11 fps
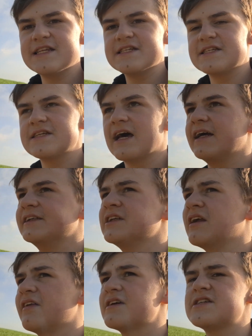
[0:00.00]
is the stage,
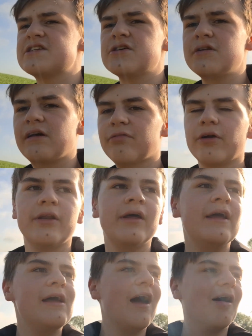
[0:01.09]
nothing's too different.
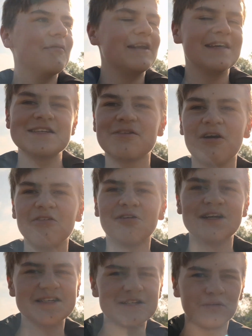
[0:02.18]
I mean, it is quite
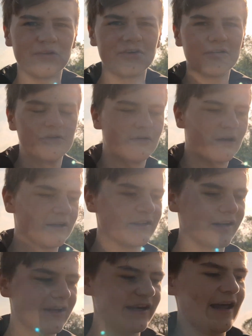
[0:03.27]
funny, you see all the crew like
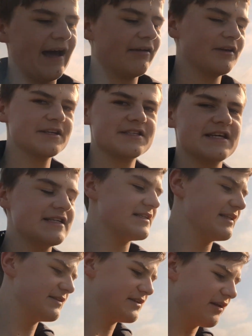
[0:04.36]
ducking down under seats
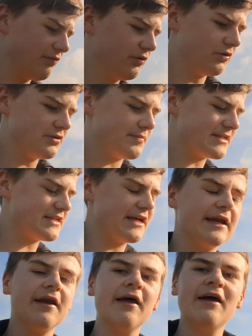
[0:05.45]
and stuff, not to be
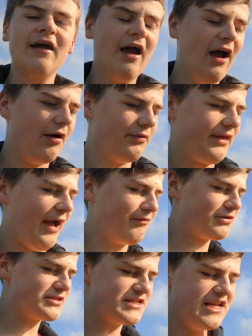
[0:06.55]
seen with
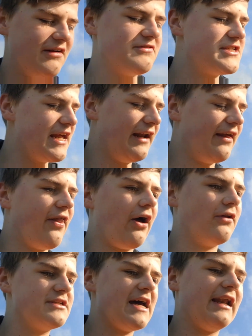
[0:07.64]
cameras. You never see any of that
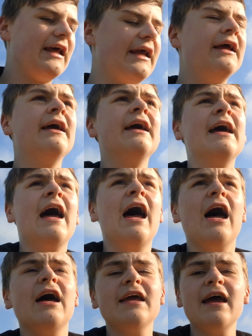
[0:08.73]
on telly.
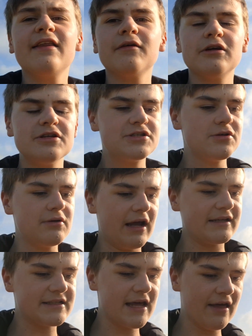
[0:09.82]
Yeah, then as soon
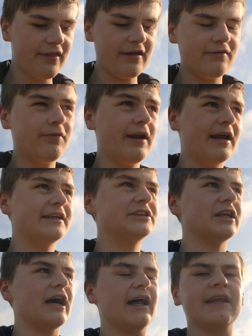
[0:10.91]
as they
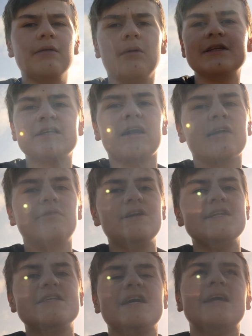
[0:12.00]
finished and it went to like a
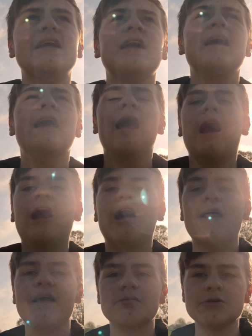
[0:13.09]
VT,
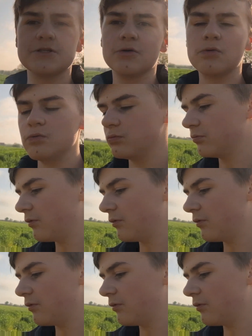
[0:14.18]
it was all